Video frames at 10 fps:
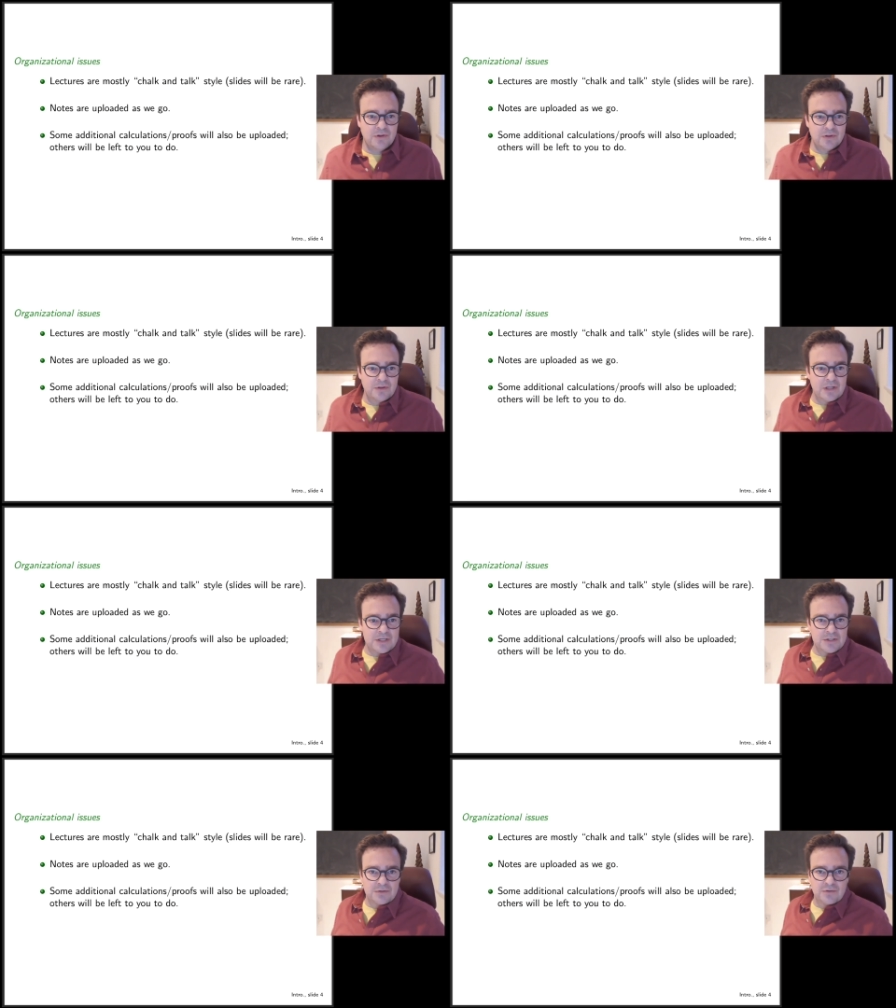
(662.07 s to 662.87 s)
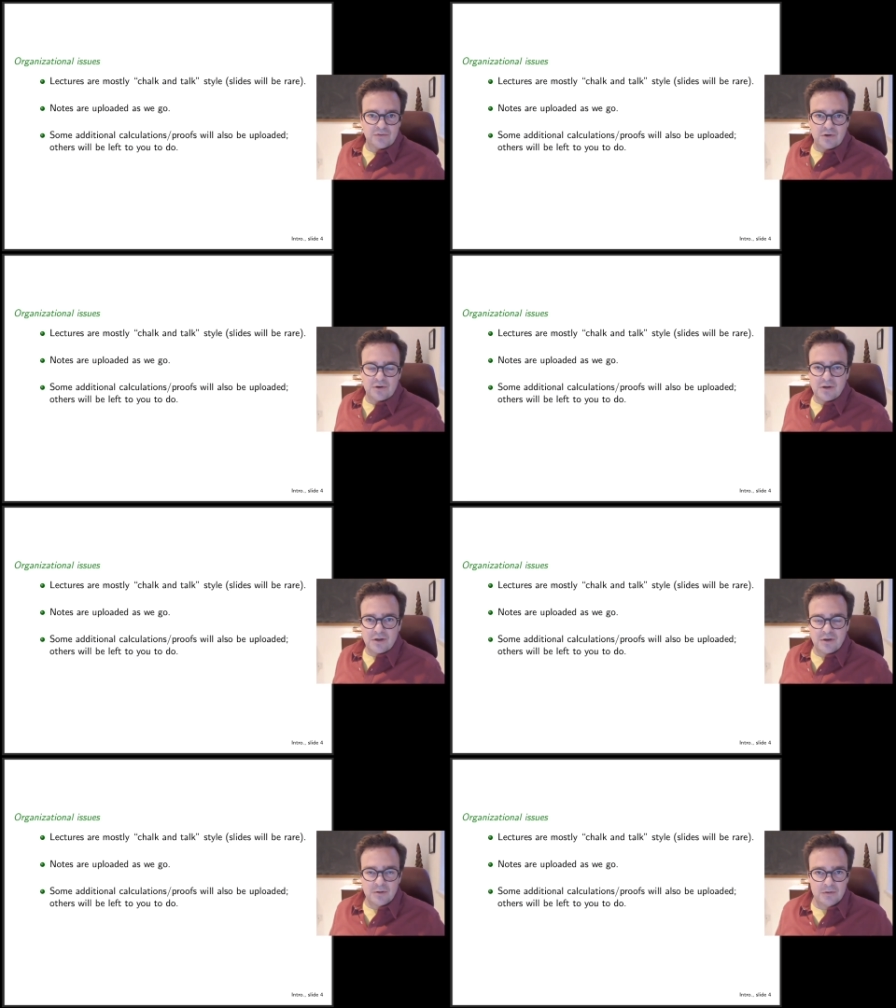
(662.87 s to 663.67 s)
The, the lectures are
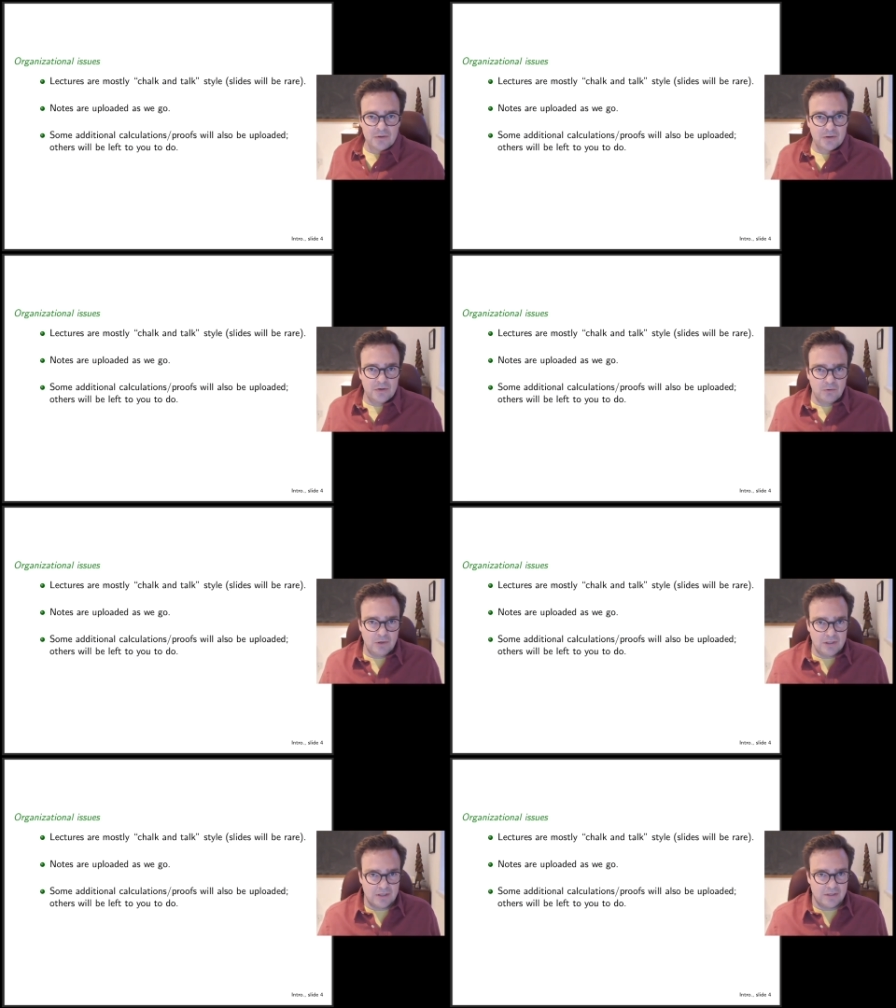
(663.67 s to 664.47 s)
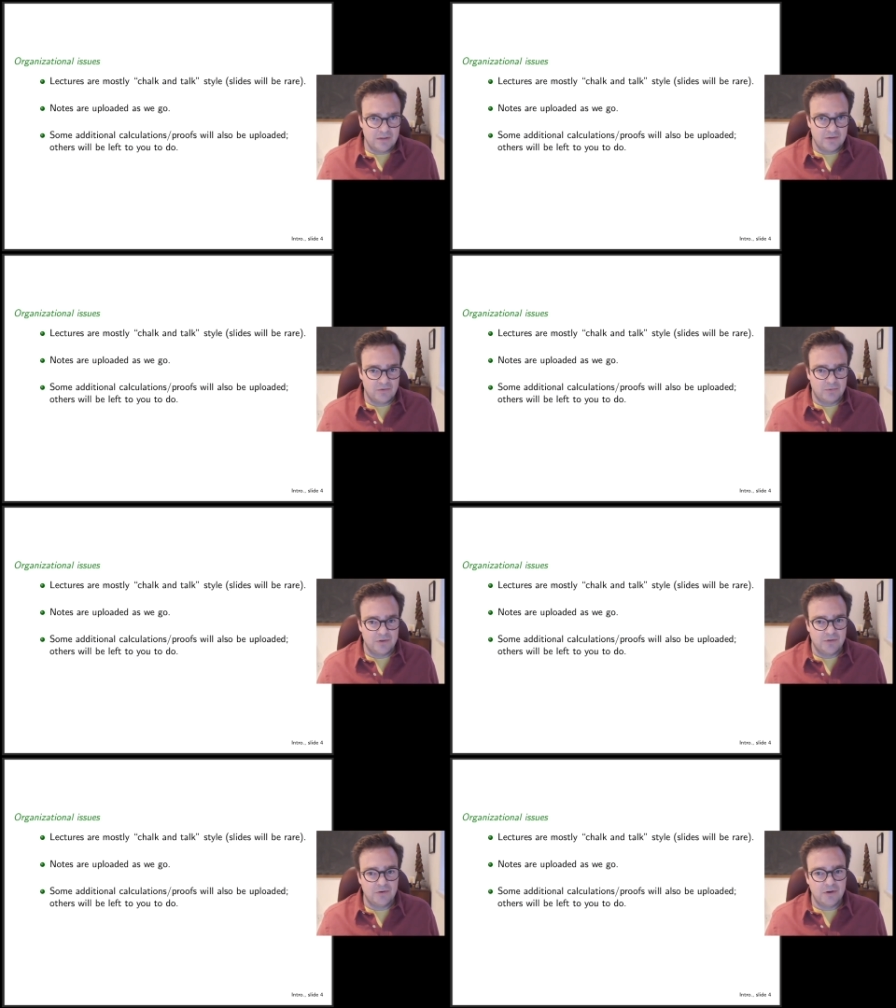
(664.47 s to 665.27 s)
not going to look quite like this
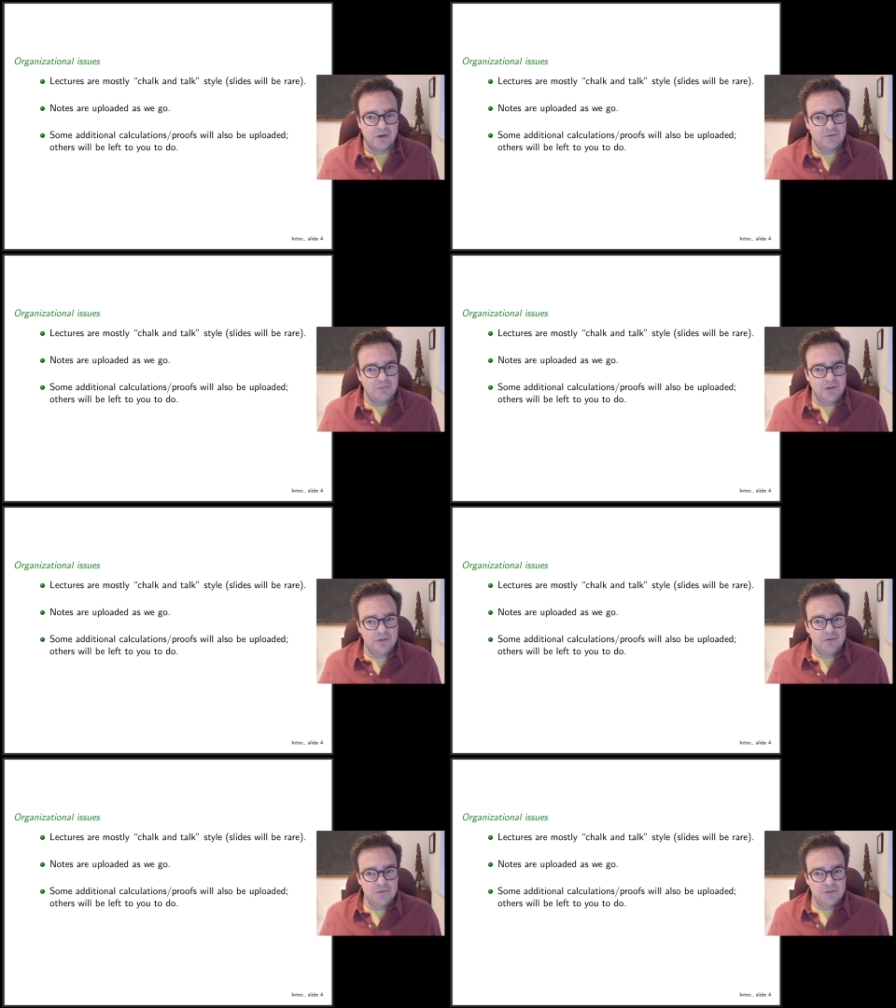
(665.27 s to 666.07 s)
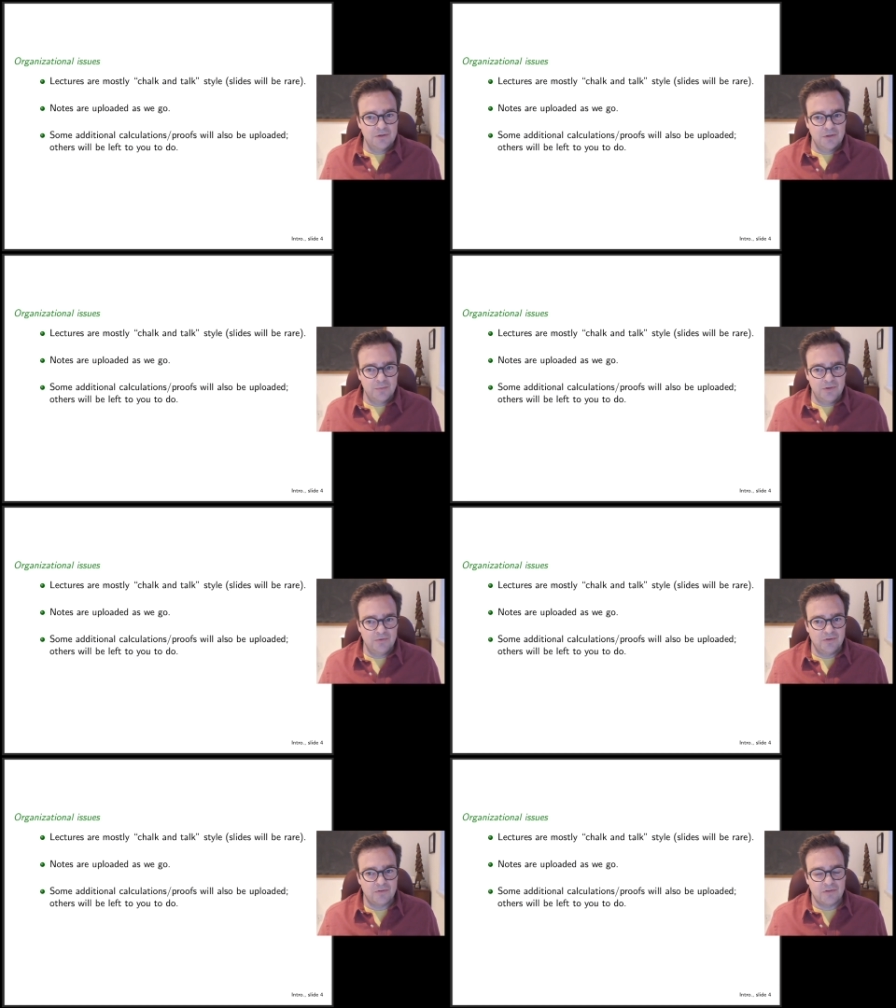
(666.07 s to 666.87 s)
one. They're not really usually going to be
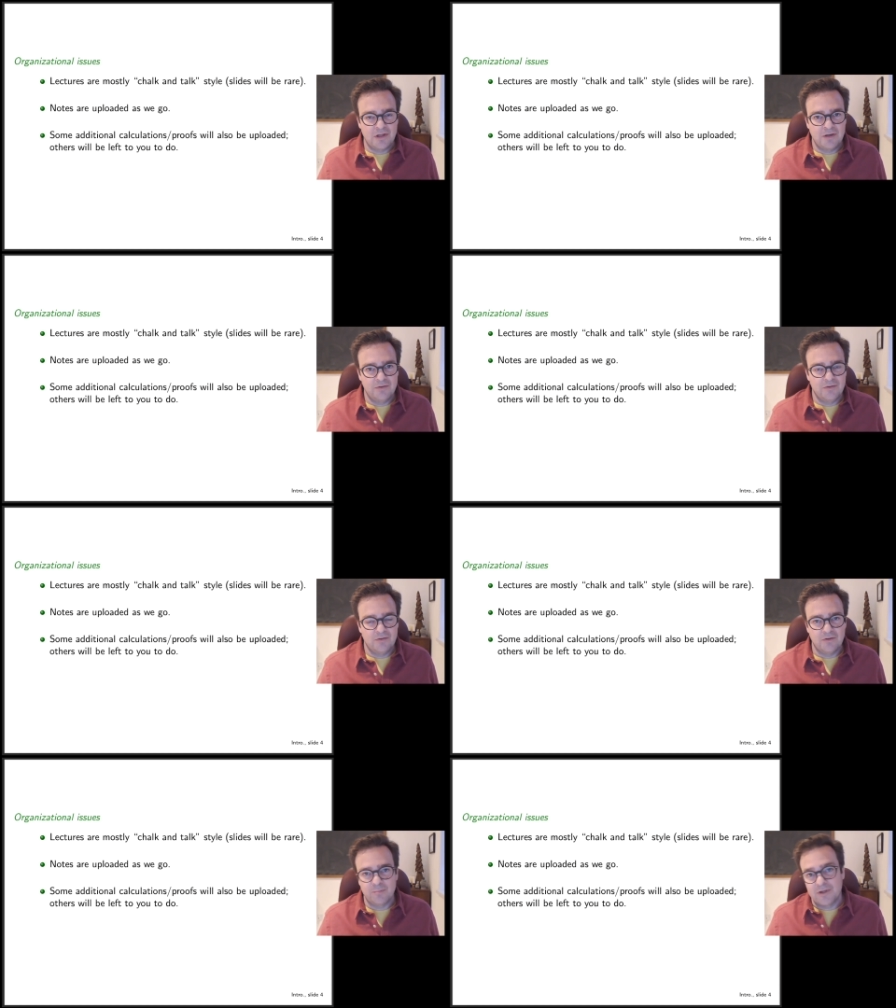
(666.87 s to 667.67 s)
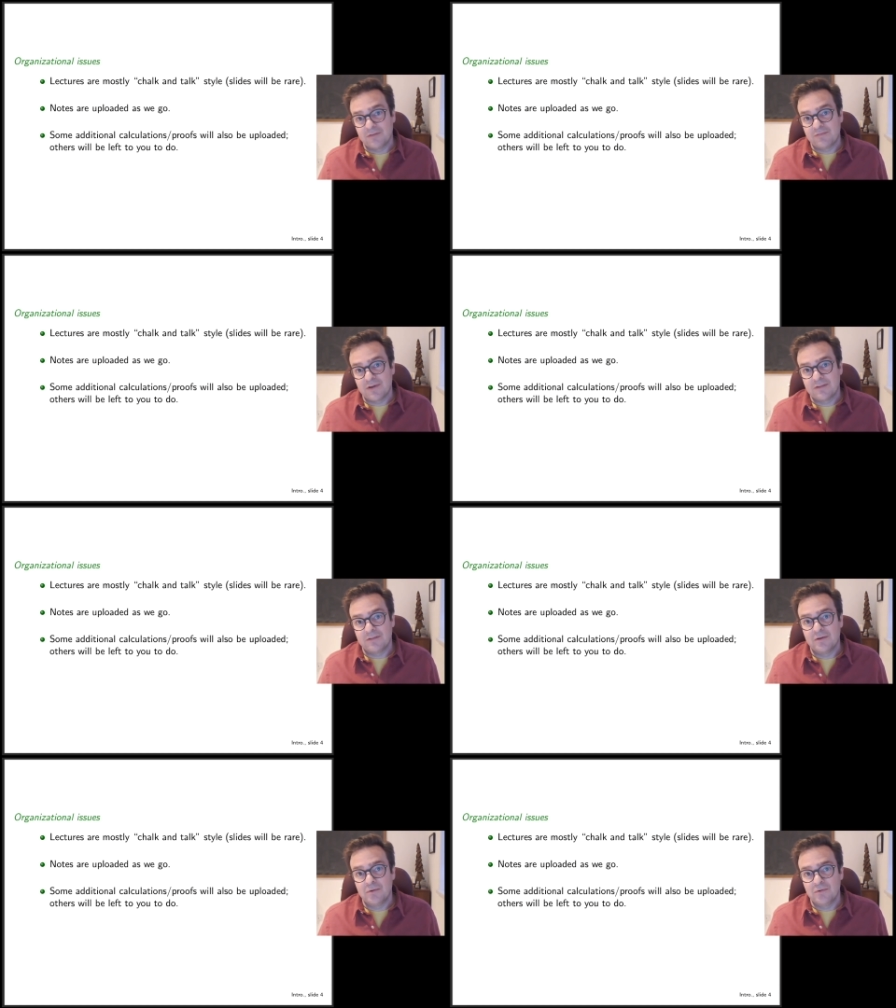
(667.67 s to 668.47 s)
using slides, despite the fact
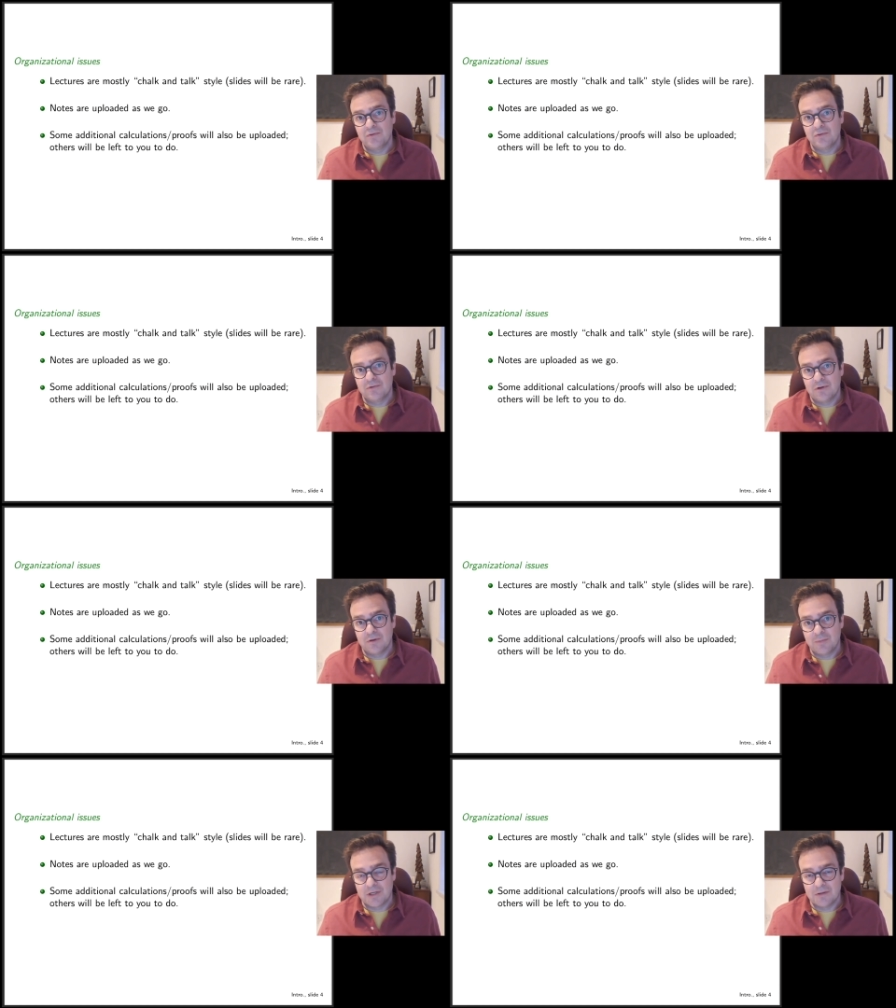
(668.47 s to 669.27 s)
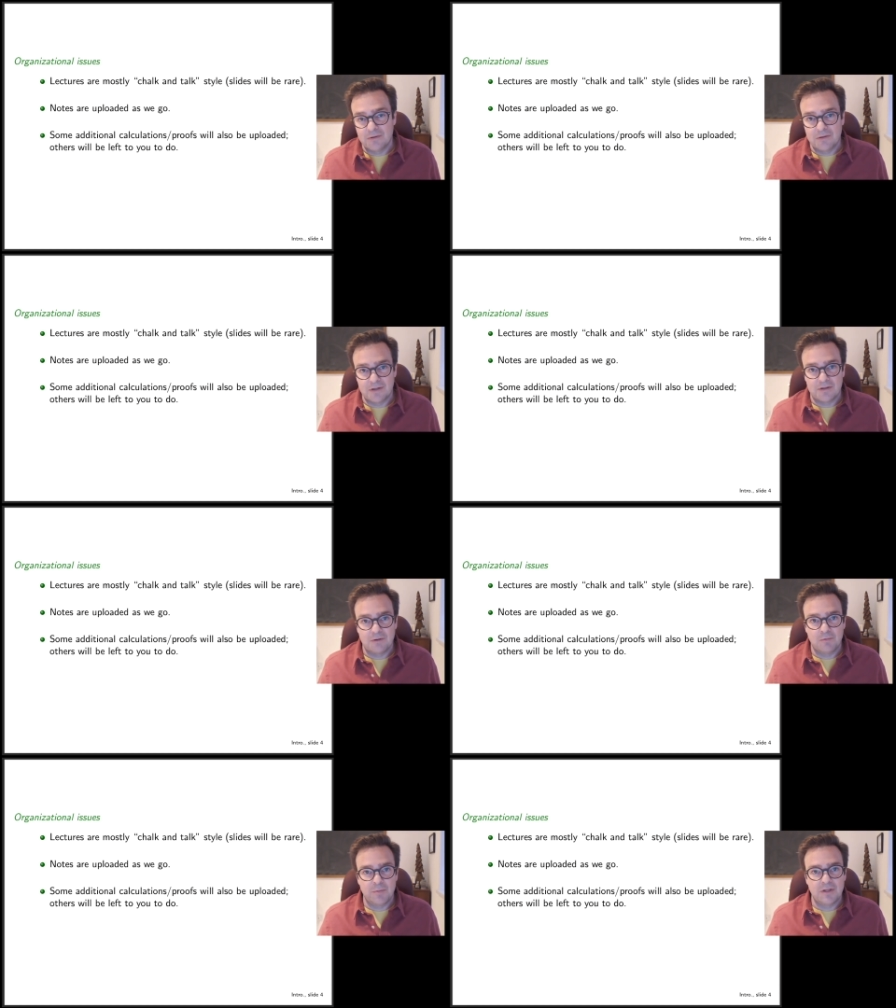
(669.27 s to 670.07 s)
that the notes uh, make it look like
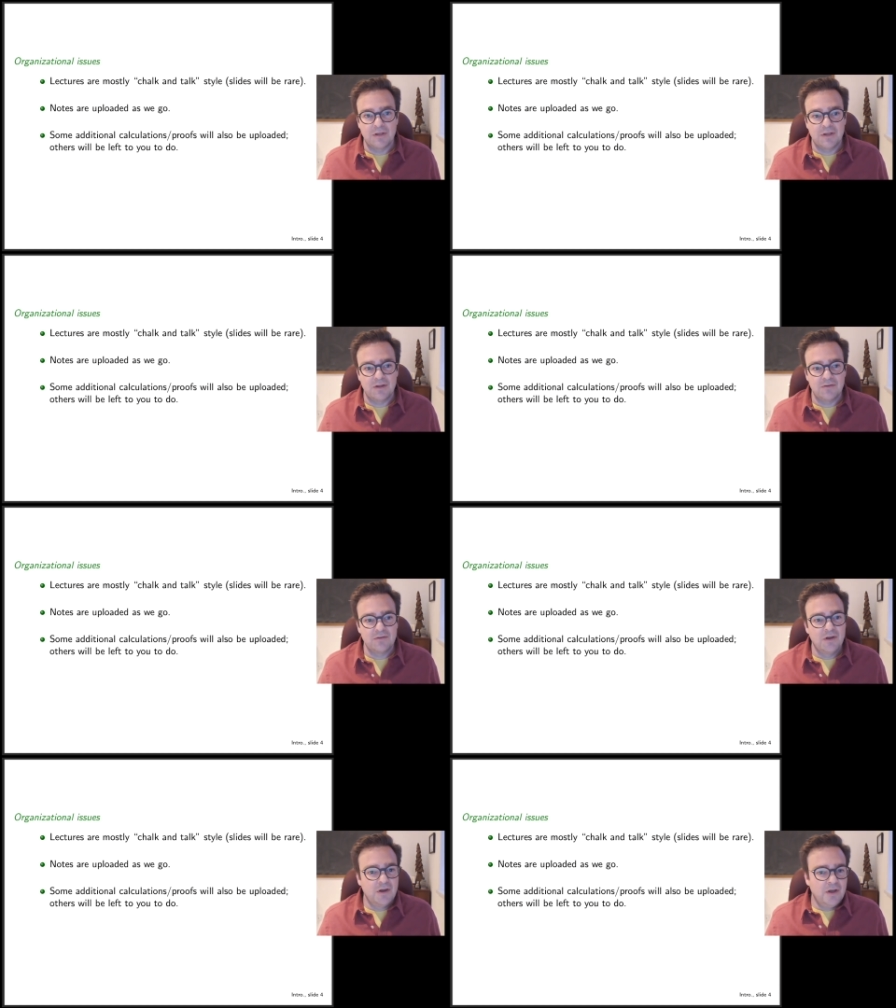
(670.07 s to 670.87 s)
that would be the case.